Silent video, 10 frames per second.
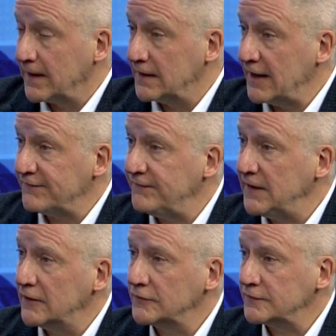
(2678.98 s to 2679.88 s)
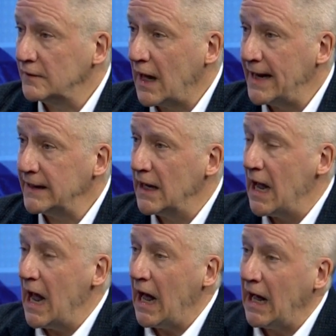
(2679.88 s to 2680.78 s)
that feels like
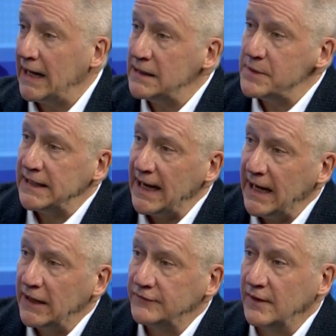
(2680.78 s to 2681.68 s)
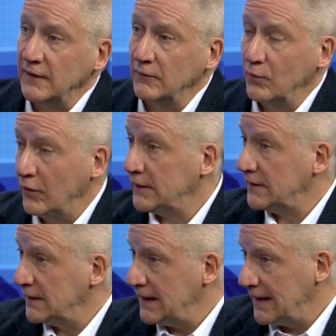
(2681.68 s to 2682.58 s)
I am engaged in a
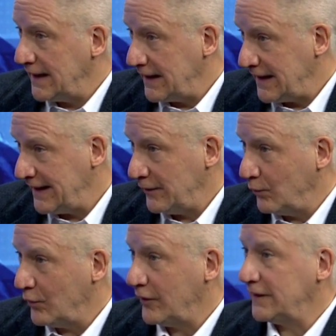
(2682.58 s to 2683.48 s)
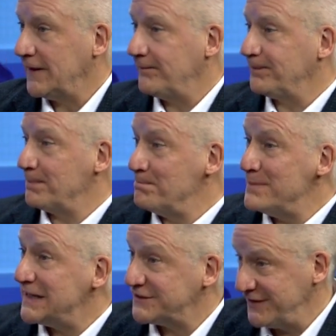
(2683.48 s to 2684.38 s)
work in a work
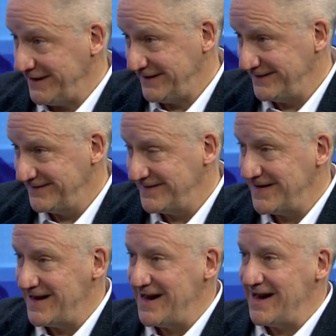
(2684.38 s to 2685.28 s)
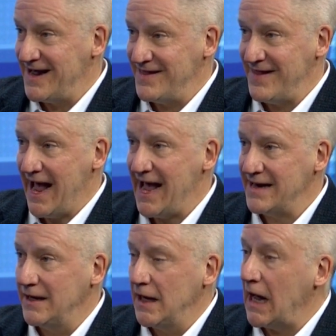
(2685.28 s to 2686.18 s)
mission
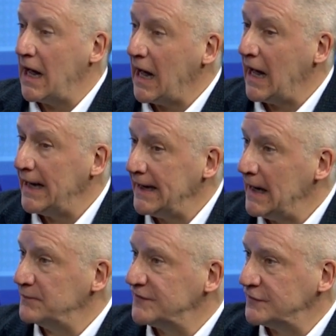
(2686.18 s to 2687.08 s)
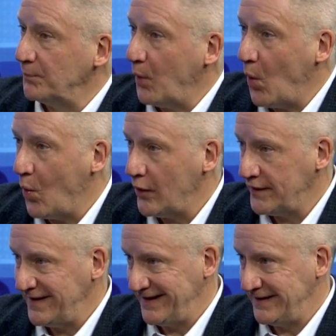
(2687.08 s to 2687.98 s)
that I am
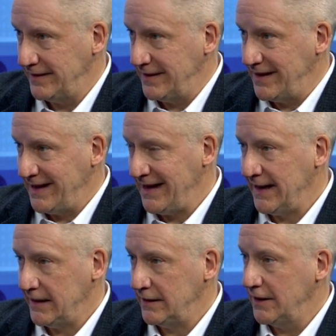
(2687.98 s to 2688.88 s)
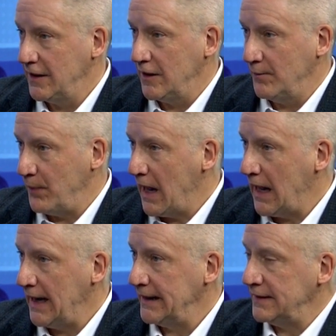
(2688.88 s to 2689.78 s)
supported in
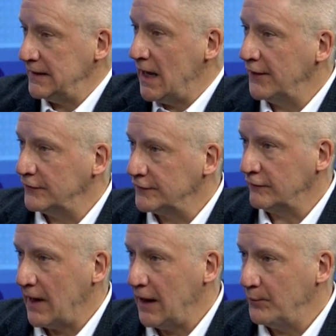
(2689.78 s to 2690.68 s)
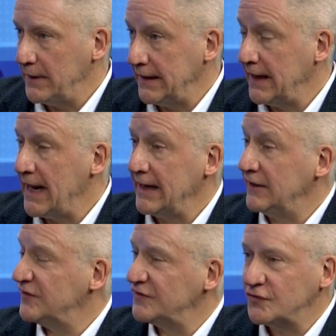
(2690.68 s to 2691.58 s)
by the others around me, and
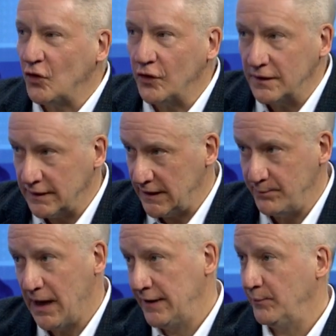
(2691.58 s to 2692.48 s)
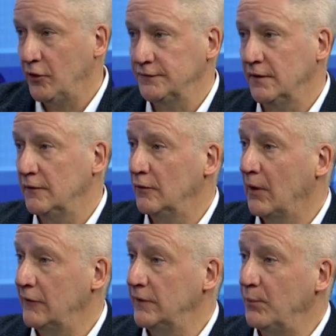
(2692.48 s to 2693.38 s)
in, certainly by the person who
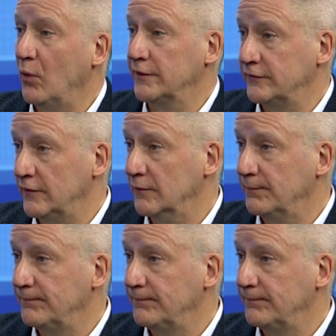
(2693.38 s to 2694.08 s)
I report to.